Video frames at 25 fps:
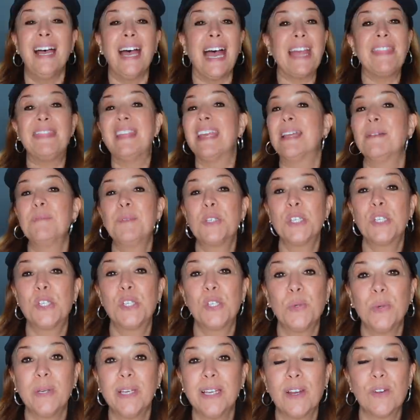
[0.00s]
I think I'm
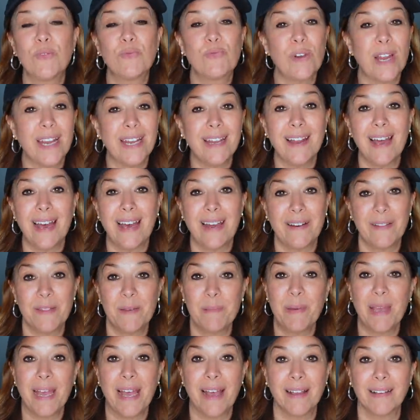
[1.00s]
just doing a right out of
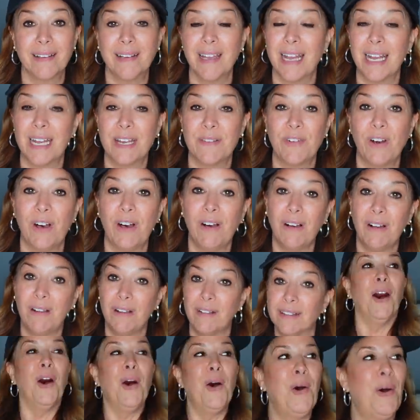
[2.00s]
the bag kind of a
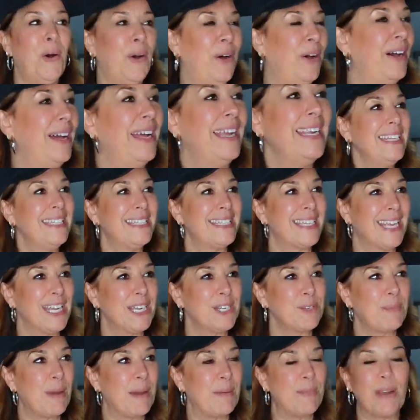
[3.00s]
haul. Oh, I need to
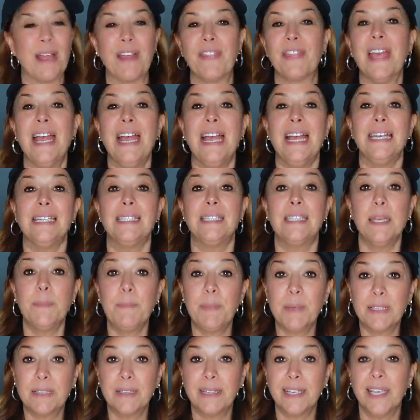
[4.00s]
catch my breath.
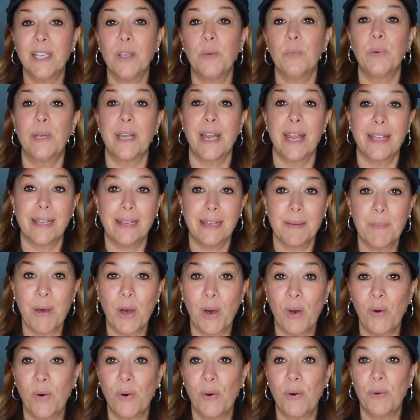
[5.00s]
Typically, when I come
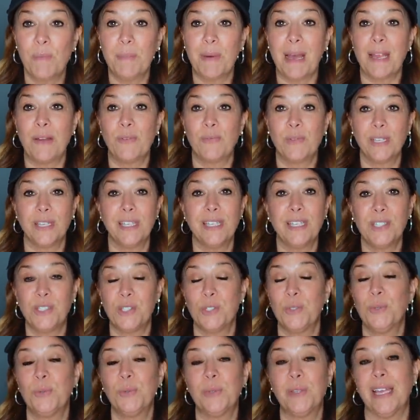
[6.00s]
home, I really
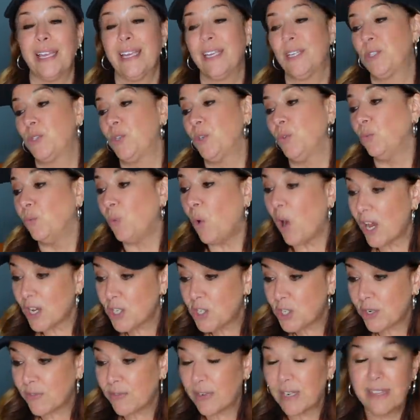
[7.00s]
do like to
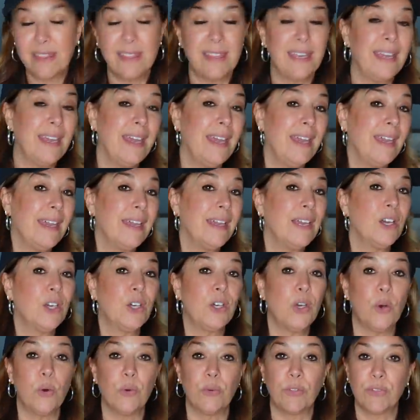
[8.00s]
wash everything,
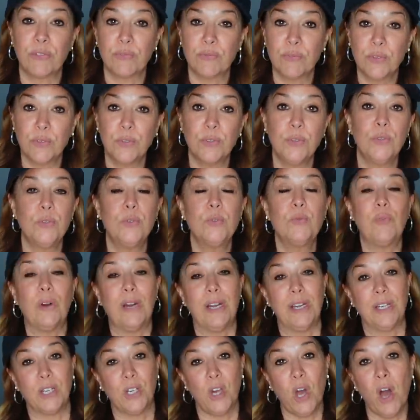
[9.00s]
go through,
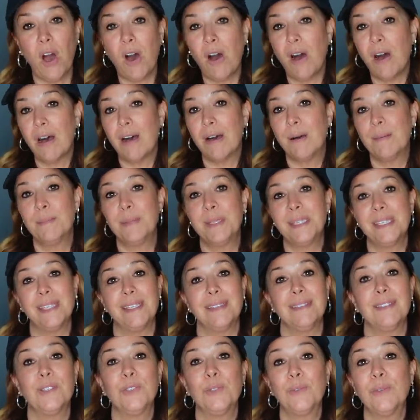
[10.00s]
run comps,
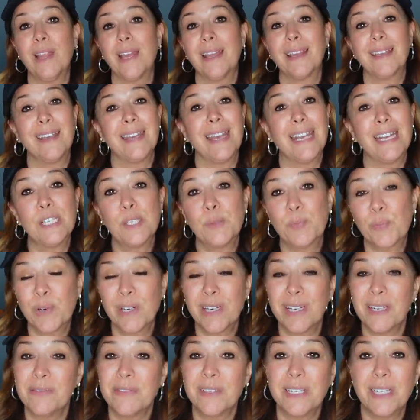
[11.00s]
and do like a nice
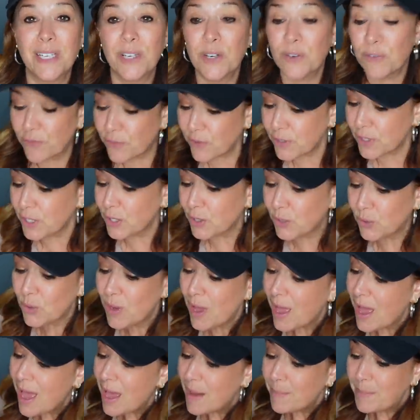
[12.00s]
pretty video for
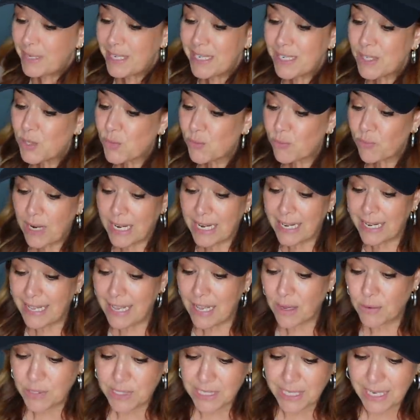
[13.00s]
you. But it is raining
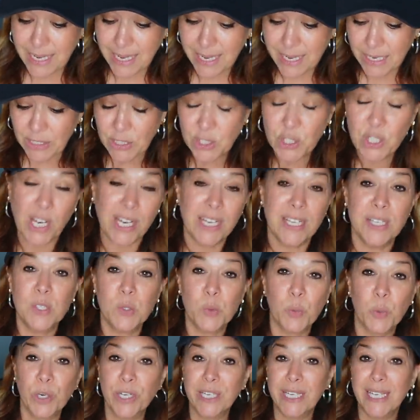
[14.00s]
out today. Jay
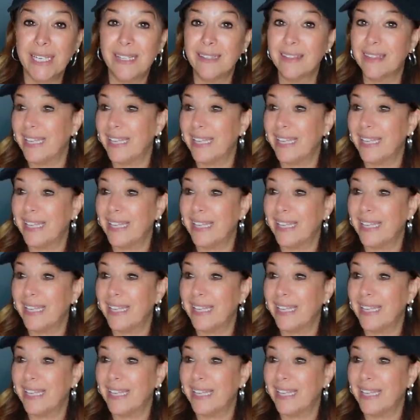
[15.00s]
is working